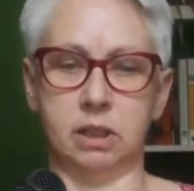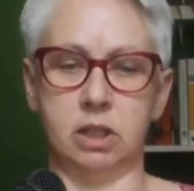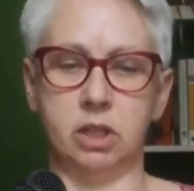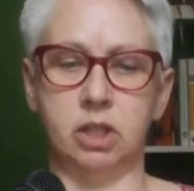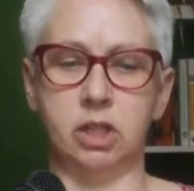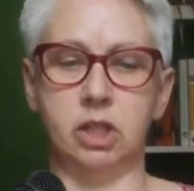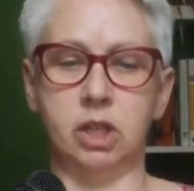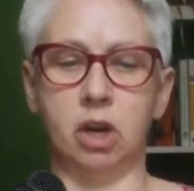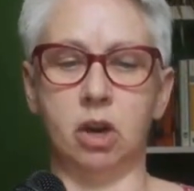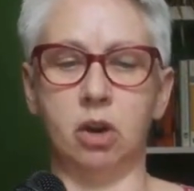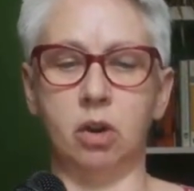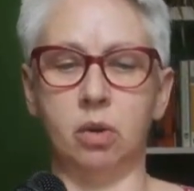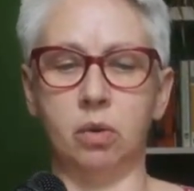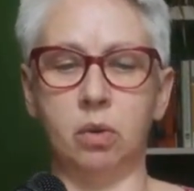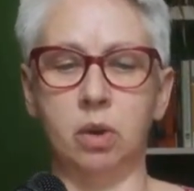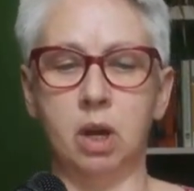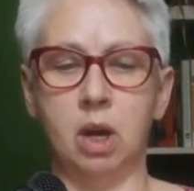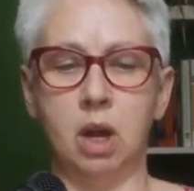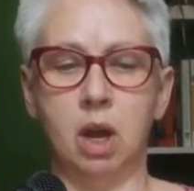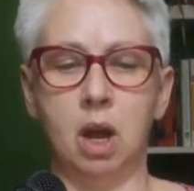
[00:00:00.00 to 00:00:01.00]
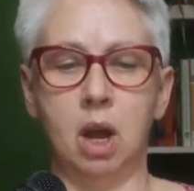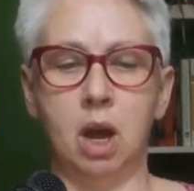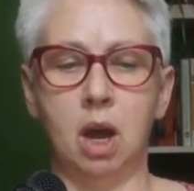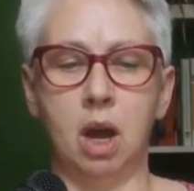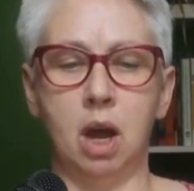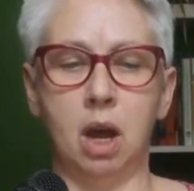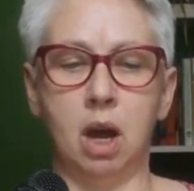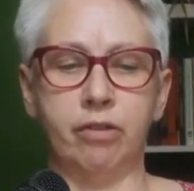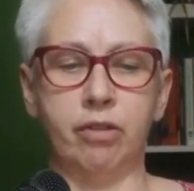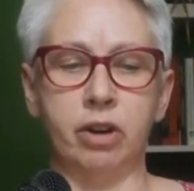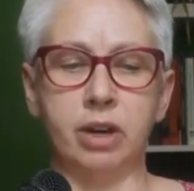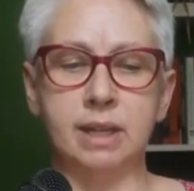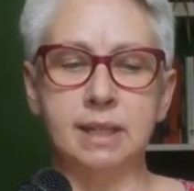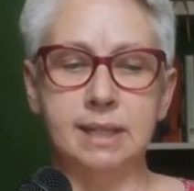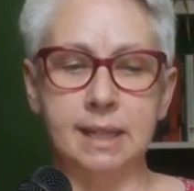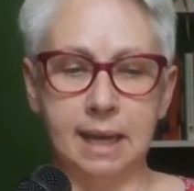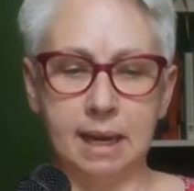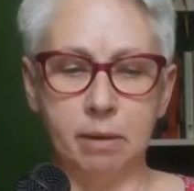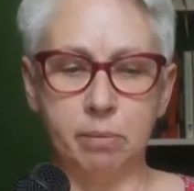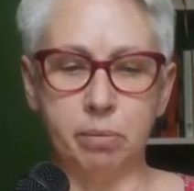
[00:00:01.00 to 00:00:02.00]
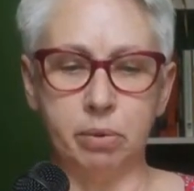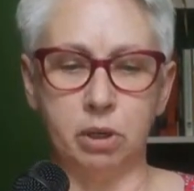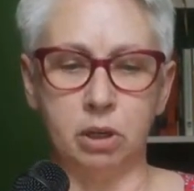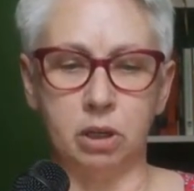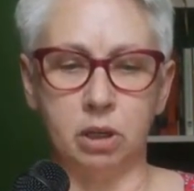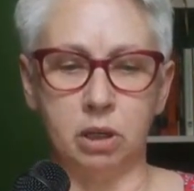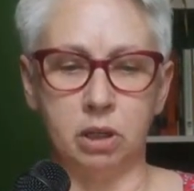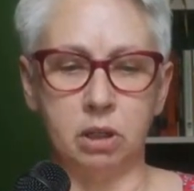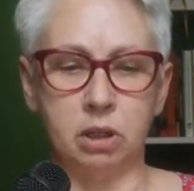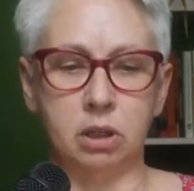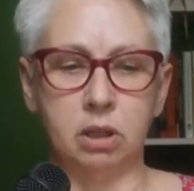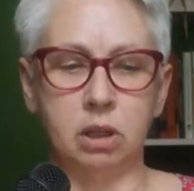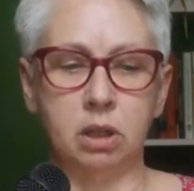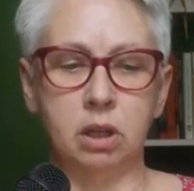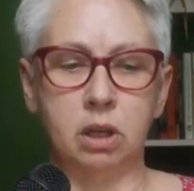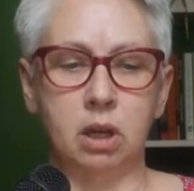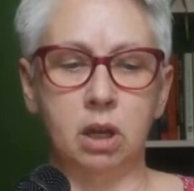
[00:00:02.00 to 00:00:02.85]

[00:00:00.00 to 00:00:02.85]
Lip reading: So, for example,